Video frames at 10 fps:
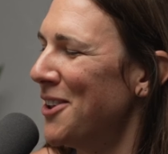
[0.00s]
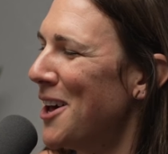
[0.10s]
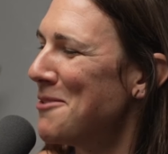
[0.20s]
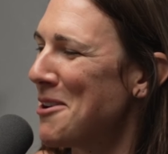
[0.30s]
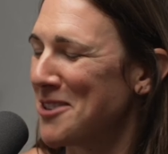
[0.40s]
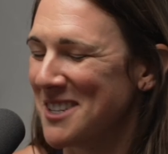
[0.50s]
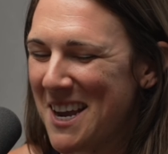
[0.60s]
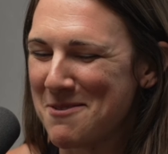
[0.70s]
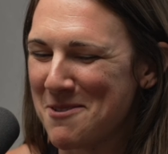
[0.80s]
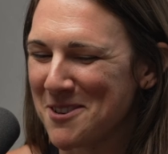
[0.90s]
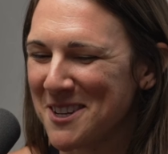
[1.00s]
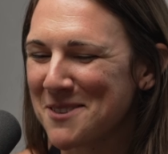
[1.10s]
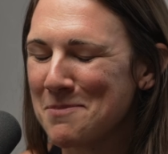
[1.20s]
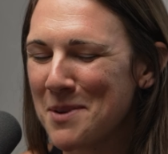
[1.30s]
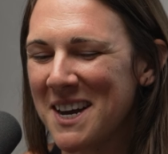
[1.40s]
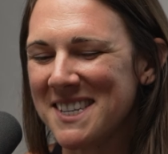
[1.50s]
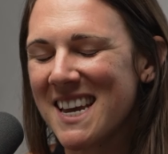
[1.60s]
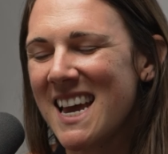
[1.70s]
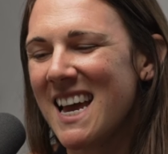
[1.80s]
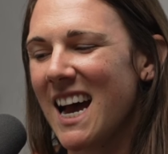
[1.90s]
a lot of my friends hate me for this, but
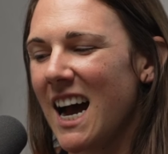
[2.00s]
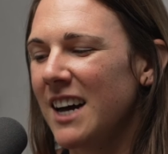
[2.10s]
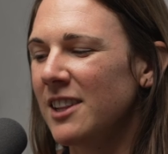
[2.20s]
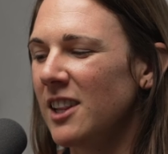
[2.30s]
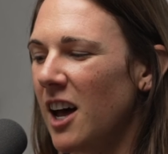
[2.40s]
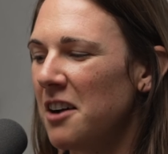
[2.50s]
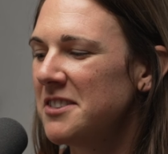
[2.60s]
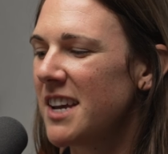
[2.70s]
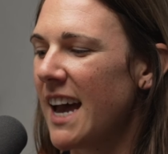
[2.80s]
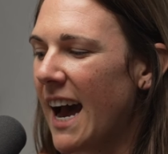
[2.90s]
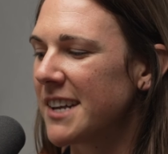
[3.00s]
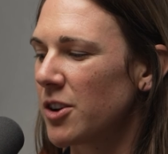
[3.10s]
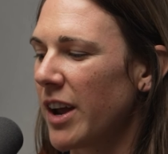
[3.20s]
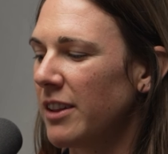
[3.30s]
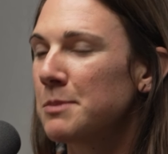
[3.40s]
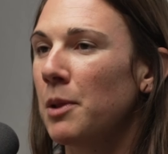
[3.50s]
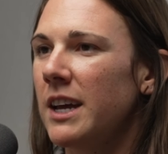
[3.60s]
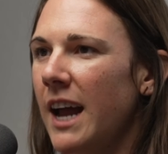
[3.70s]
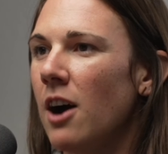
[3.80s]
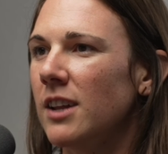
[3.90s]
I love to ask, okay, let's
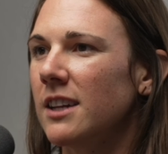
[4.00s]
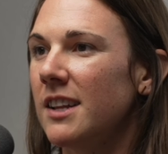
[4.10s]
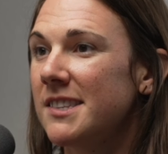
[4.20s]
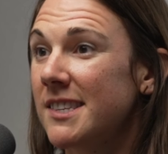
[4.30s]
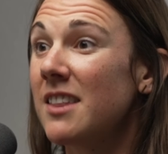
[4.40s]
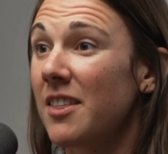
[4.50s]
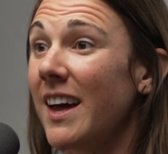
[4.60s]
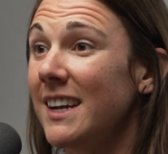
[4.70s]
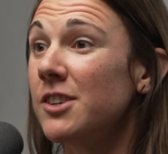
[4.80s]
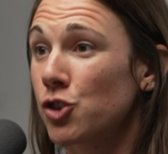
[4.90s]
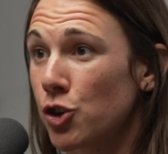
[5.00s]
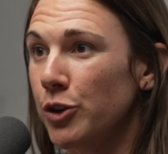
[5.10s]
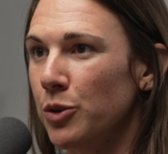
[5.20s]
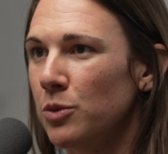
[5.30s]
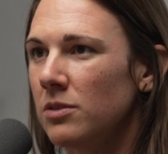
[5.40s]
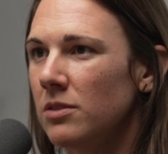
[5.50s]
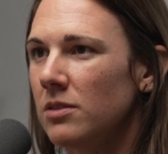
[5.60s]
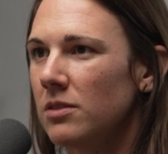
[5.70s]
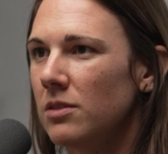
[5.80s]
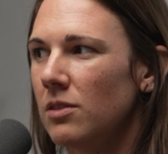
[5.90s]
play it out. Like let's say that that is true.
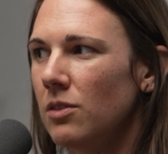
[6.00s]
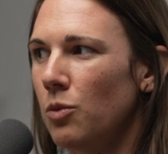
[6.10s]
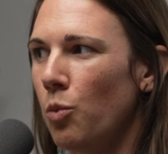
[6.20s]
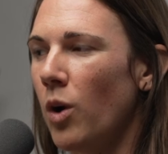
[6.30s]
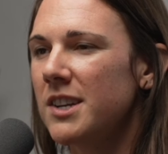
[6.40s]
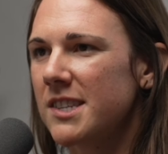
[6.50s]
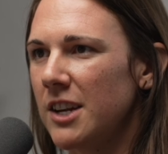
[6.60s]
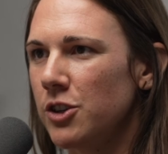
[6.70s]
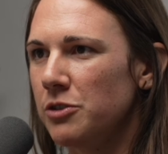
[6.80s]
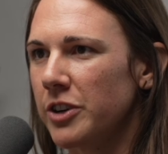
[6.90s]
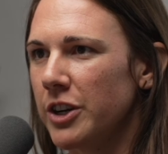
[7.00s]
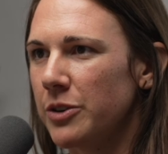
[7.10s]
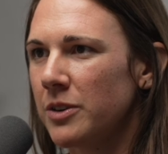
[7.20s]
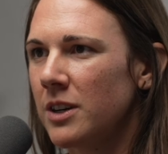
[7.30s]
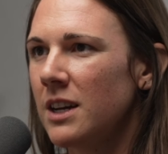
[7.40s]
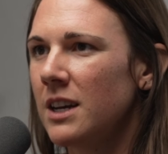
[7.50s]
What does that do for you?